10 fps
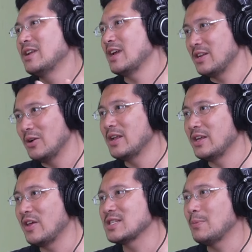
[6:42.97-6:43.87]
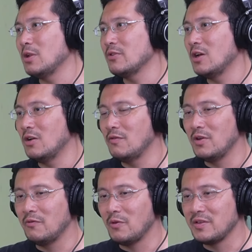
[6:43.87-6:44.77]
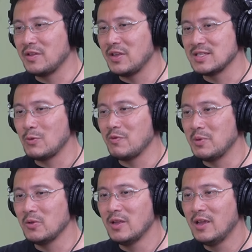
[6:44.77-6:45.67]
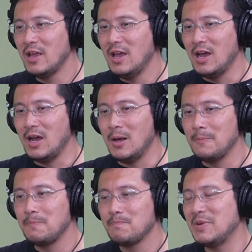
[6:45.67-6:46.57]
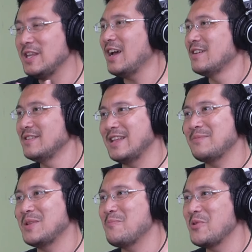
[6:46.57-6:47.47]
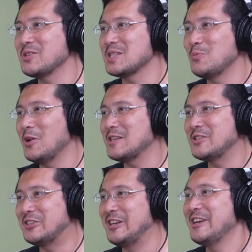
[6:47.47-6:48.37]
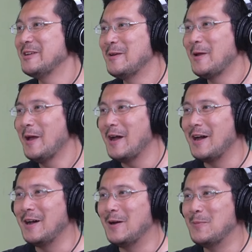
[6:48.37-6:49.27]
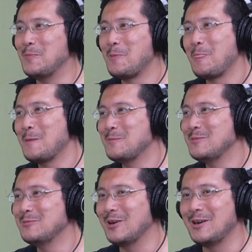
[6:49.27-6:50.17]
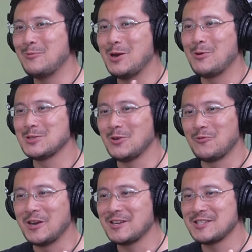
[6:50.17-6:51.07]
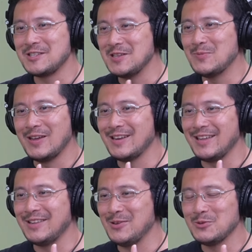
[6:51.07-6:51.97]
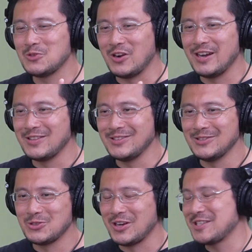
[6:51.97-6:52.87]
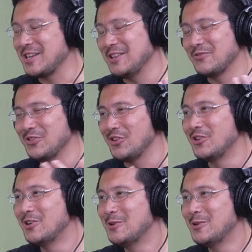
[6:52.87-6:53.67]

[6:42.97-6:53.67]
you know another example of, a, of, of one of the things that we've built. Um, but yeah, that that brings us more or less to today, um, where where we're sort of running this team and like you know trying to trying to scale it further.